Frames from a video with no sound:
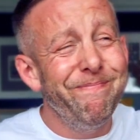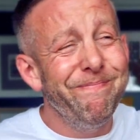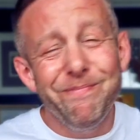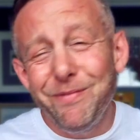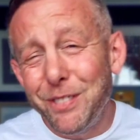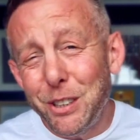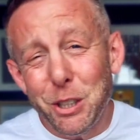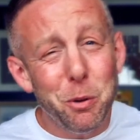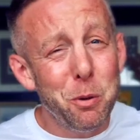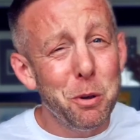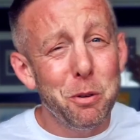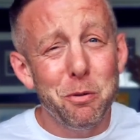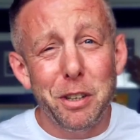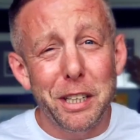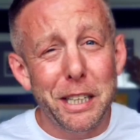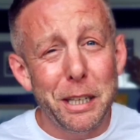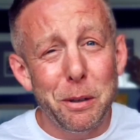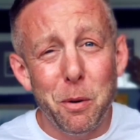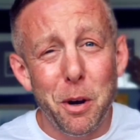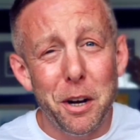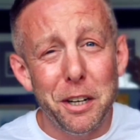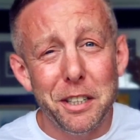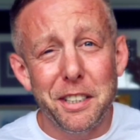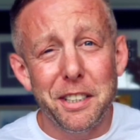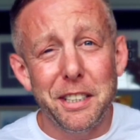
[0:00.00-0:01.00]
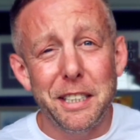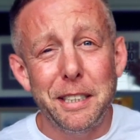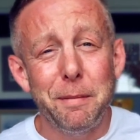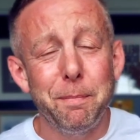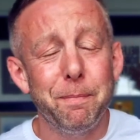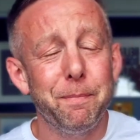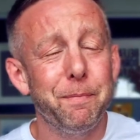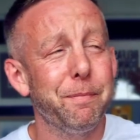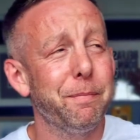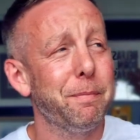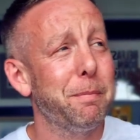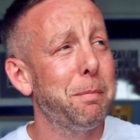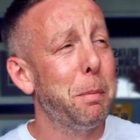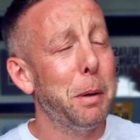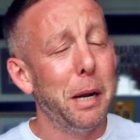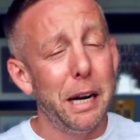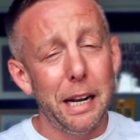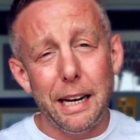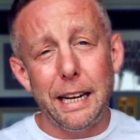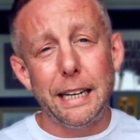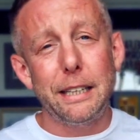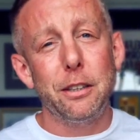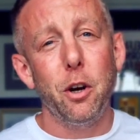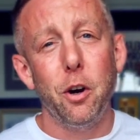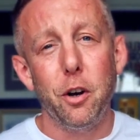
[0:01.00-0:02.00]
No one really watched it, but I
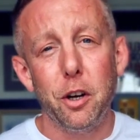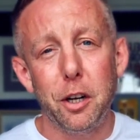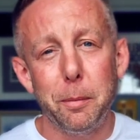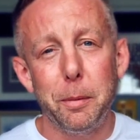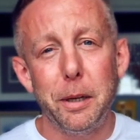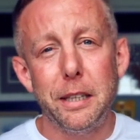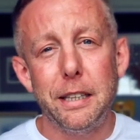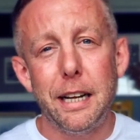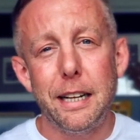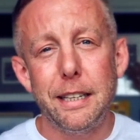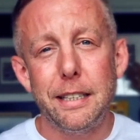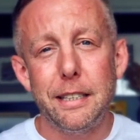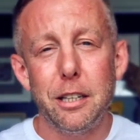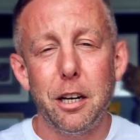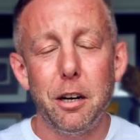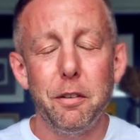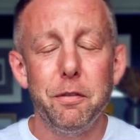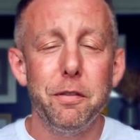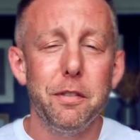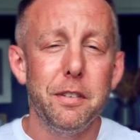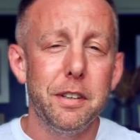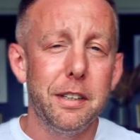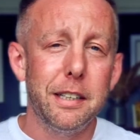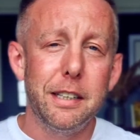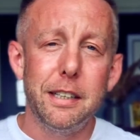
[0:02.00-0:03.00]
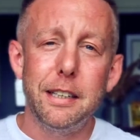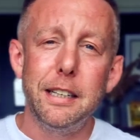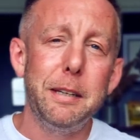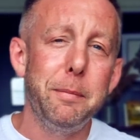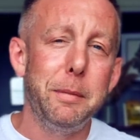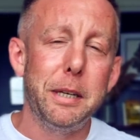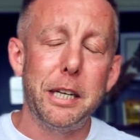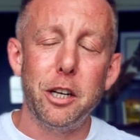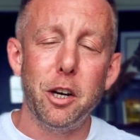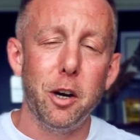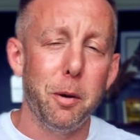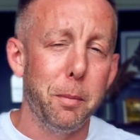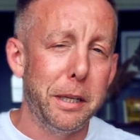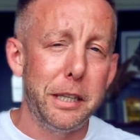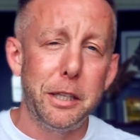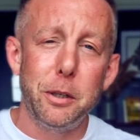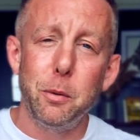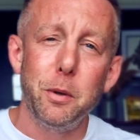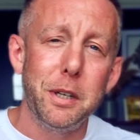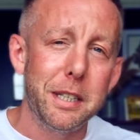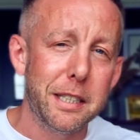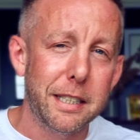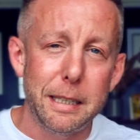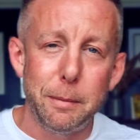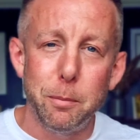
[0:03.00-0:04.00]
like talking about that stuff. Leave me a comment. Do you
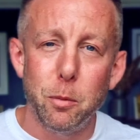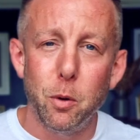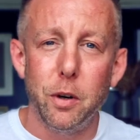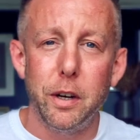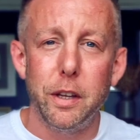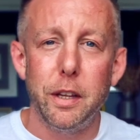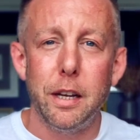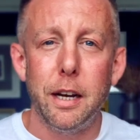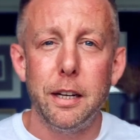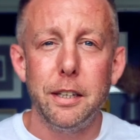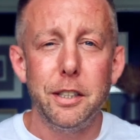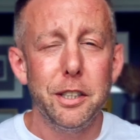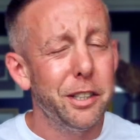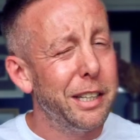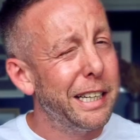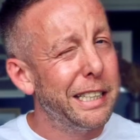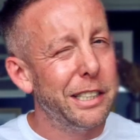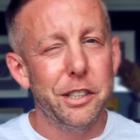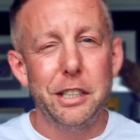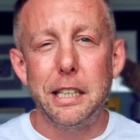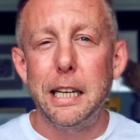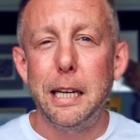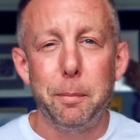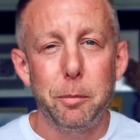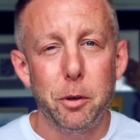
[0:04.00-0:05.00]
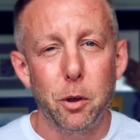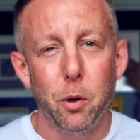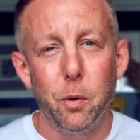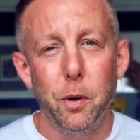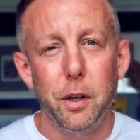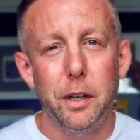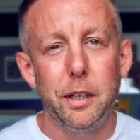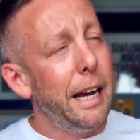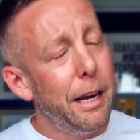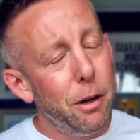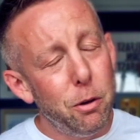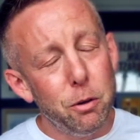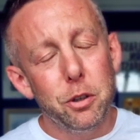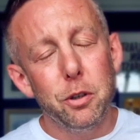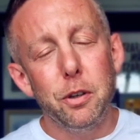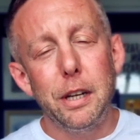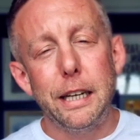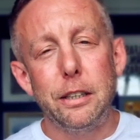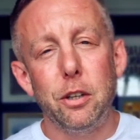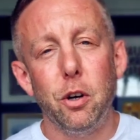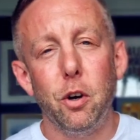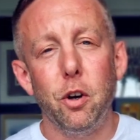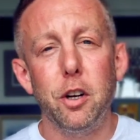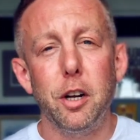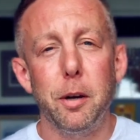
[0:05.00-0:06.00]
want to see more of that? Should I just keep going? I also
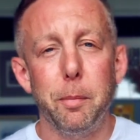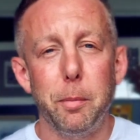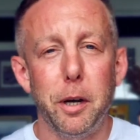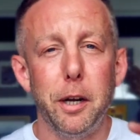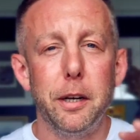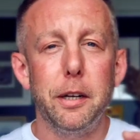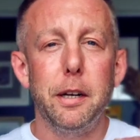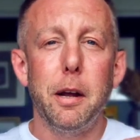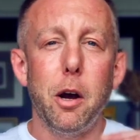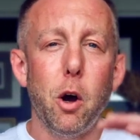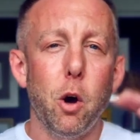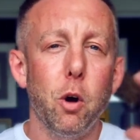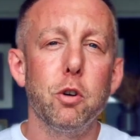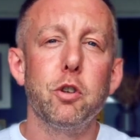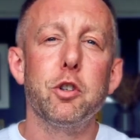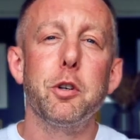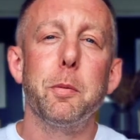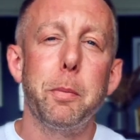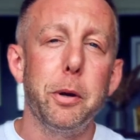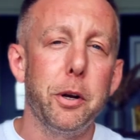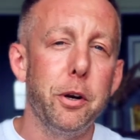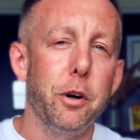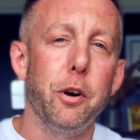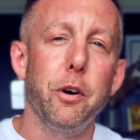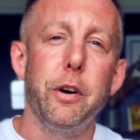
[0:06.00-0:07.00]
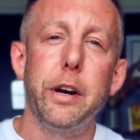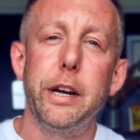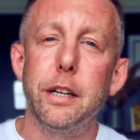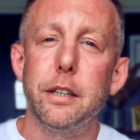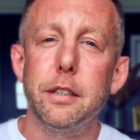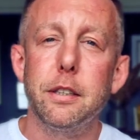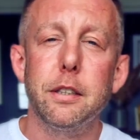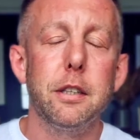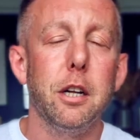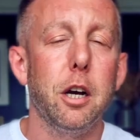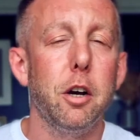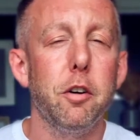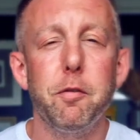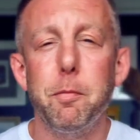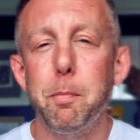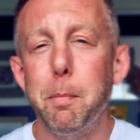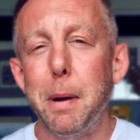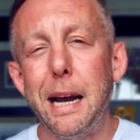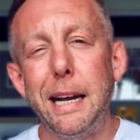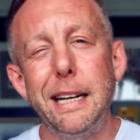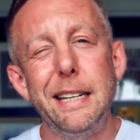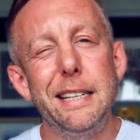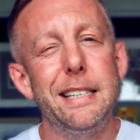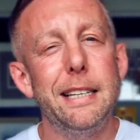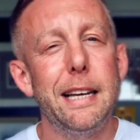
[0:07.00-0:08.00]
like talking about entrepreneurial stuff,
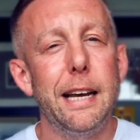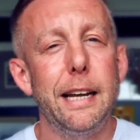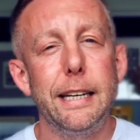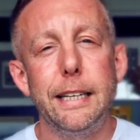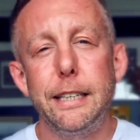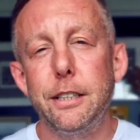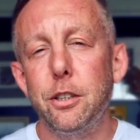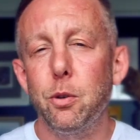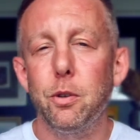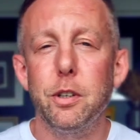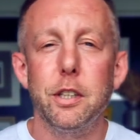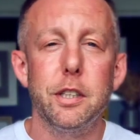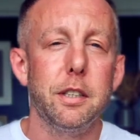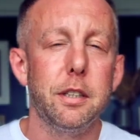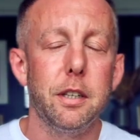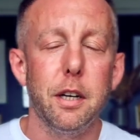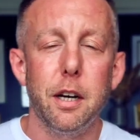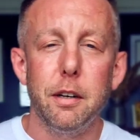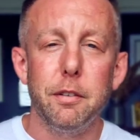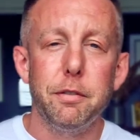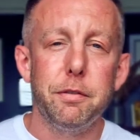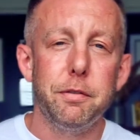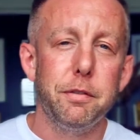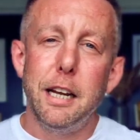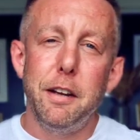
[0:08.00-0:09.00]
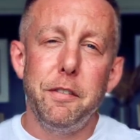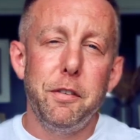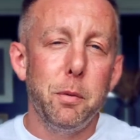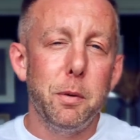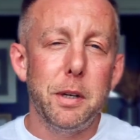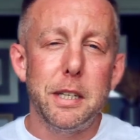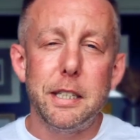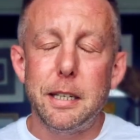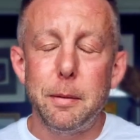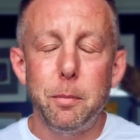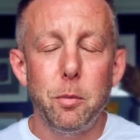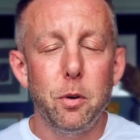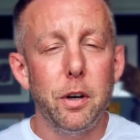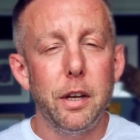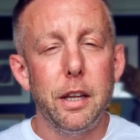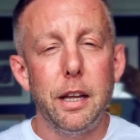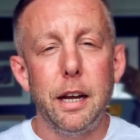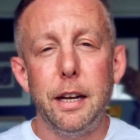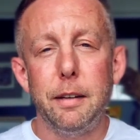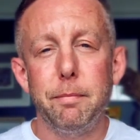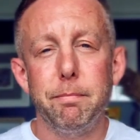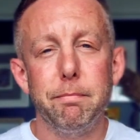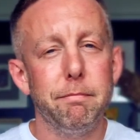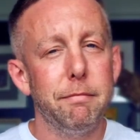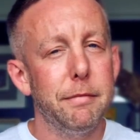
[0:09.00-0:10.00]
mindset-y sort of stuff. If you want to see more of
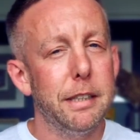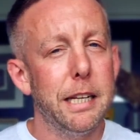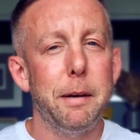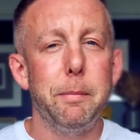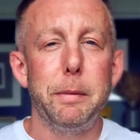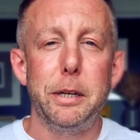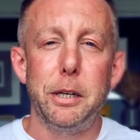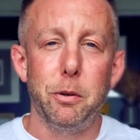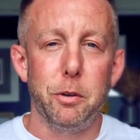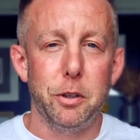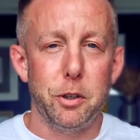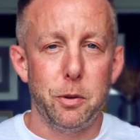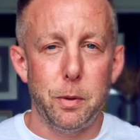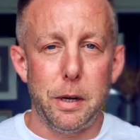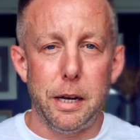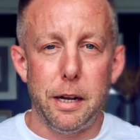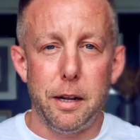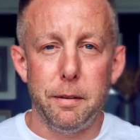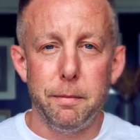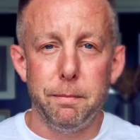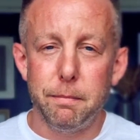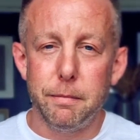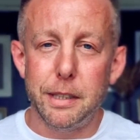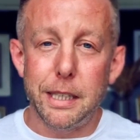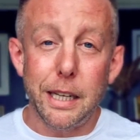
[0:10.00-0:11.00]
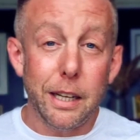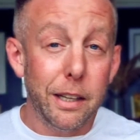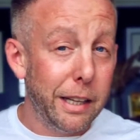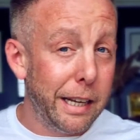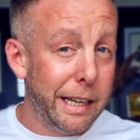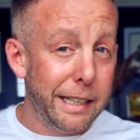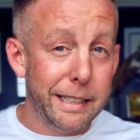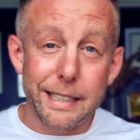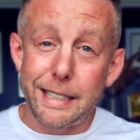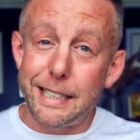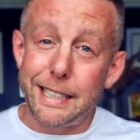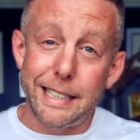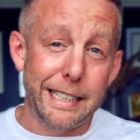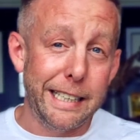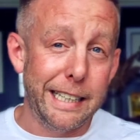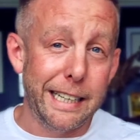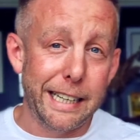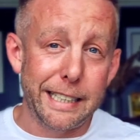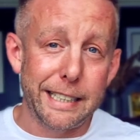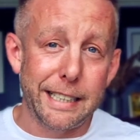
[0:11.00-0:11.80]
that, let me know as well. Until then, see you next